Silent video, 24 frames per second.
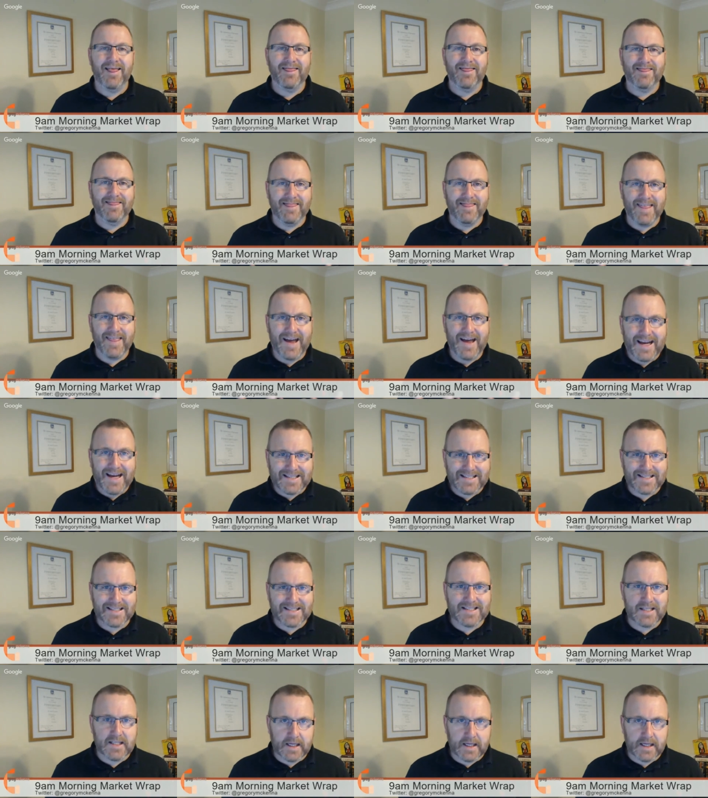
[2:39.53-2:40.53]

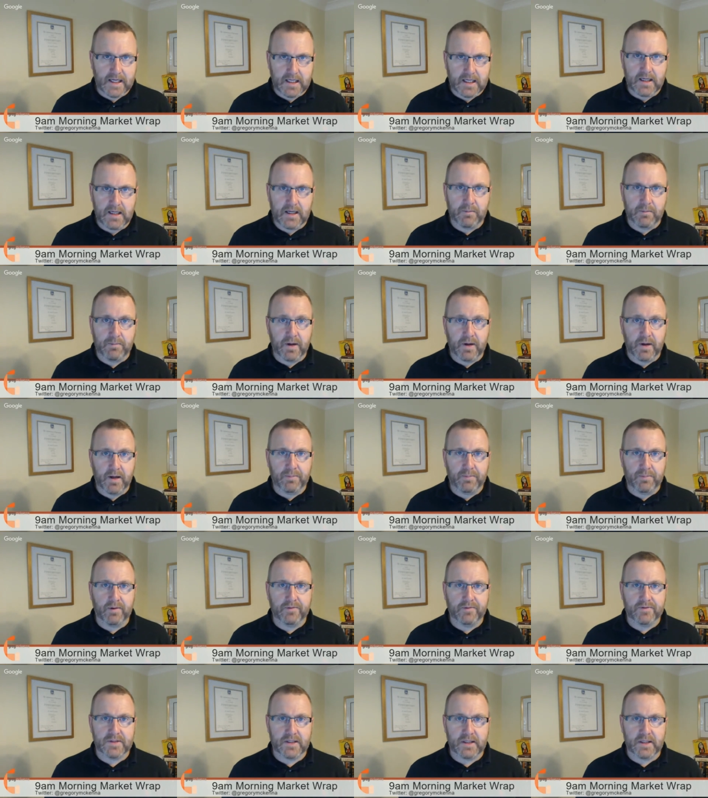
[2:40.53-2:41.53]
That's the key.
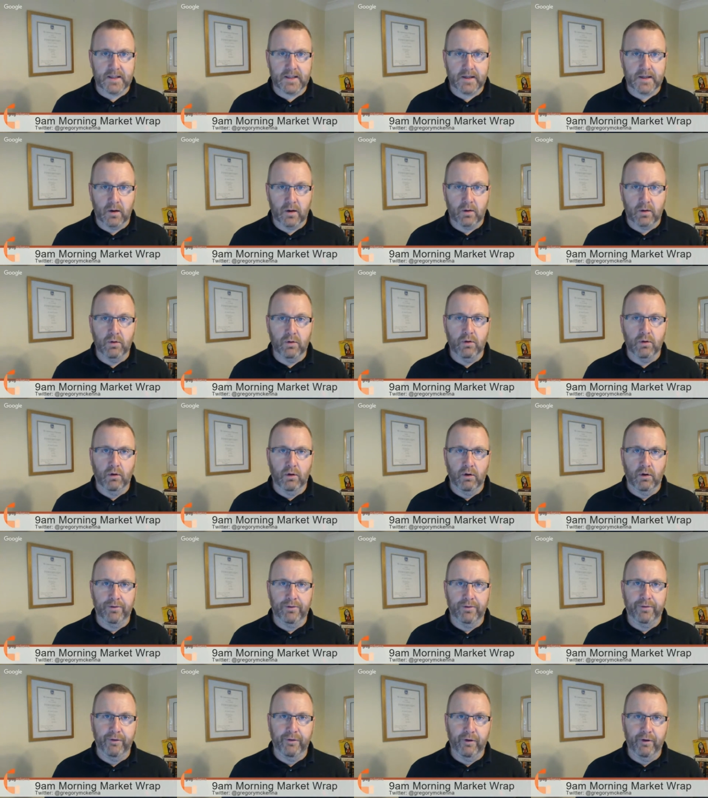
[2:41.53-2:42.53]
People have suddenly gone, oh,
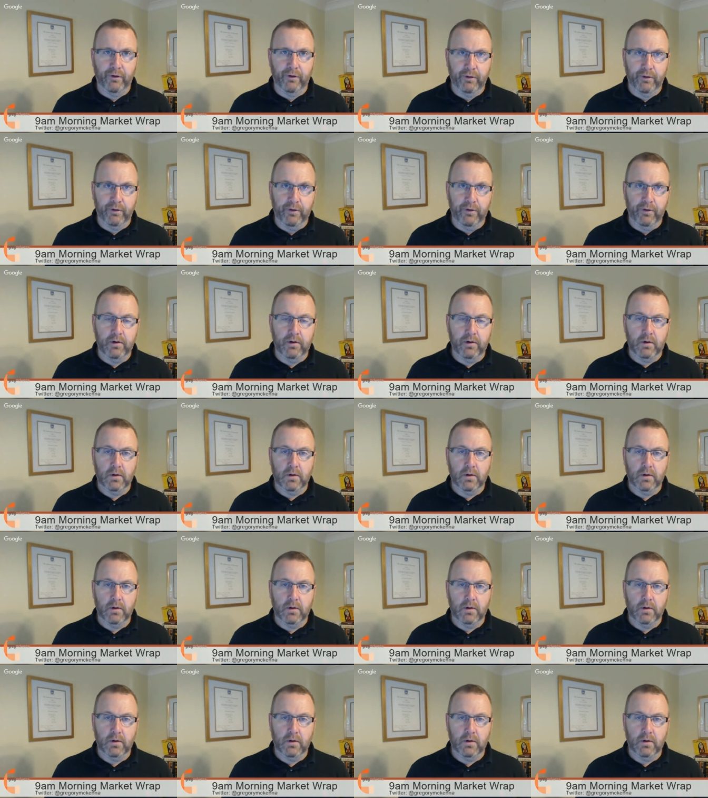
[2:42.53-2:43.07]
duh.